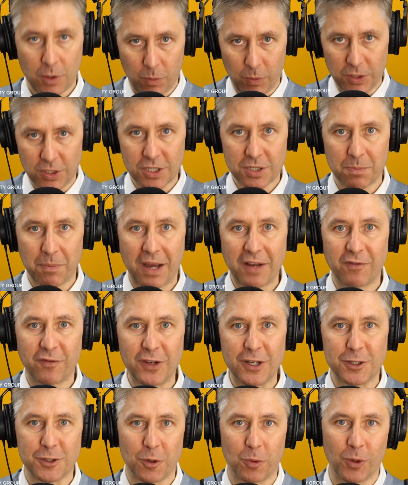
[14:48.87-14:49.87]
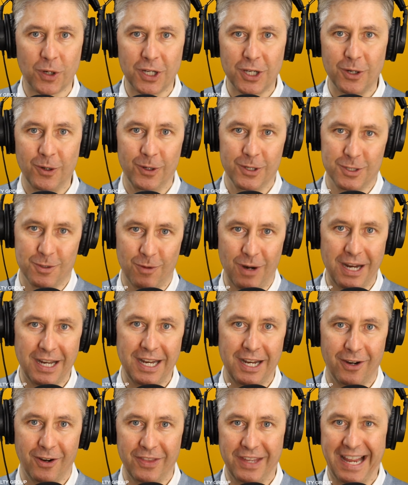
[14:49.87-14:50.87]
We just might feature one of yours right
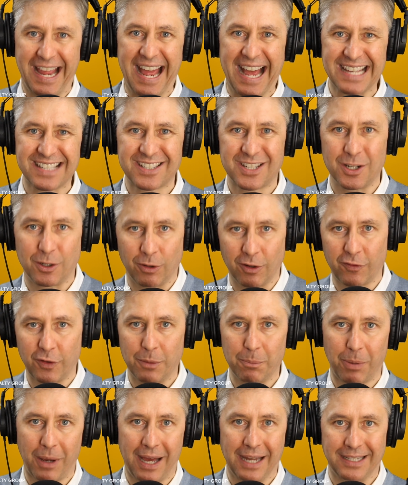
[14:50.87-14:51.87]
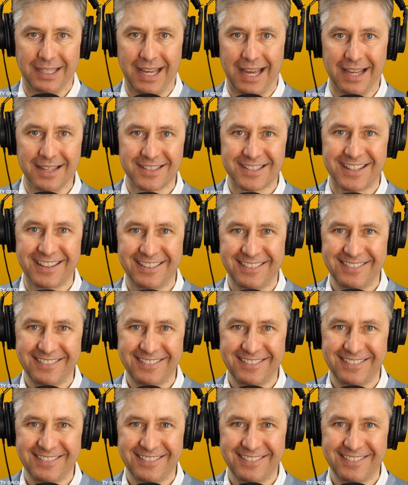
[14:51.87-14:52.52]
here on the Ask a Griffin podcast.